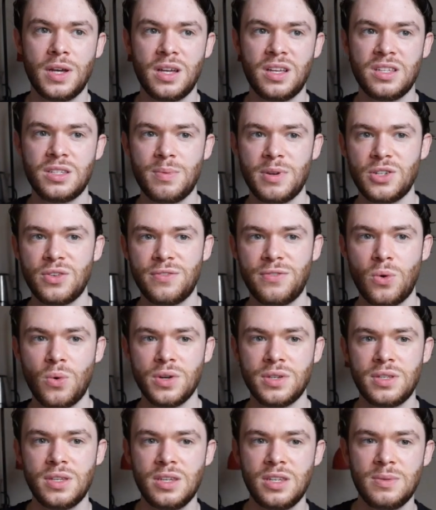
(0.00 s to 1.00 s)
a uh, special
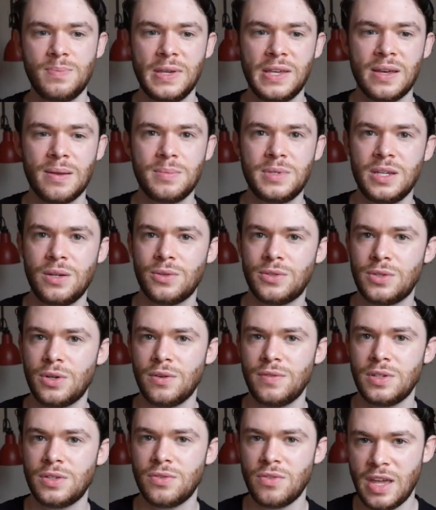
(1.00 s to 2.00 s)
forces, become secret
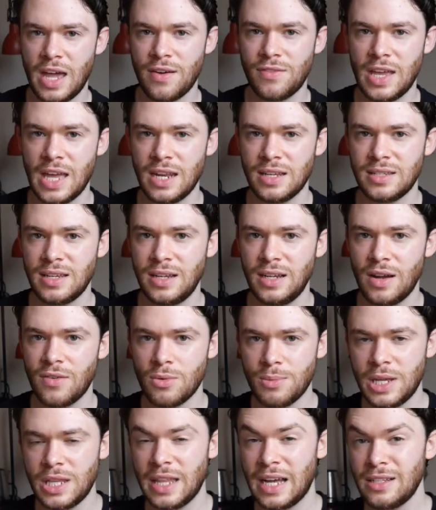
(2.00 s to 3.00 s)
service for the Afghanistan
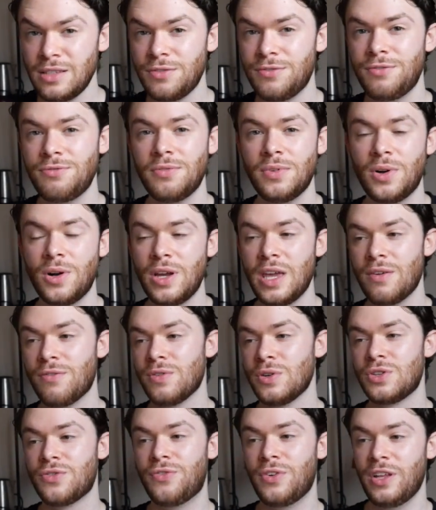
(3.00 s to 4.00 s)
government. That's okay.
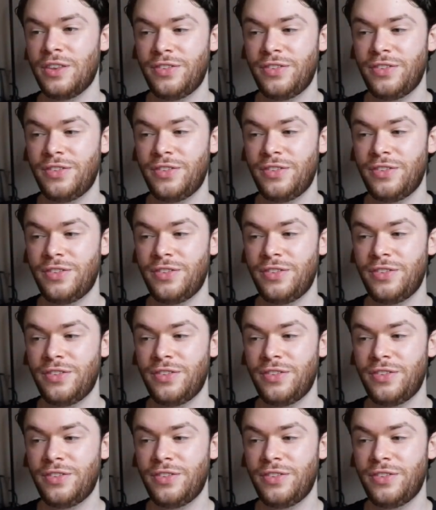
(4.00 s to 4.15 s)
First of all,